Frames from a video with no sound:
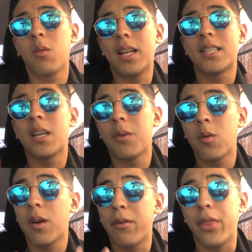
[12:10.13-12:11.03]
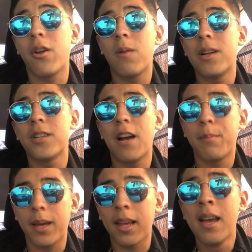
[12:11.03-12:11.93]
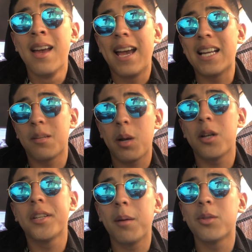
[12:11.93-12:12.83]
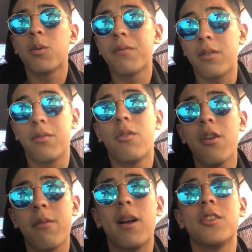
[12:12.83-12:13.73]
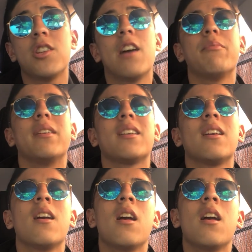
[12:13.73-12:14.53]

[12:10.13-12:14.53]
You went someone who went for a third-round draft pick, and Demaryius Thomas went for a fourth-round draft pick.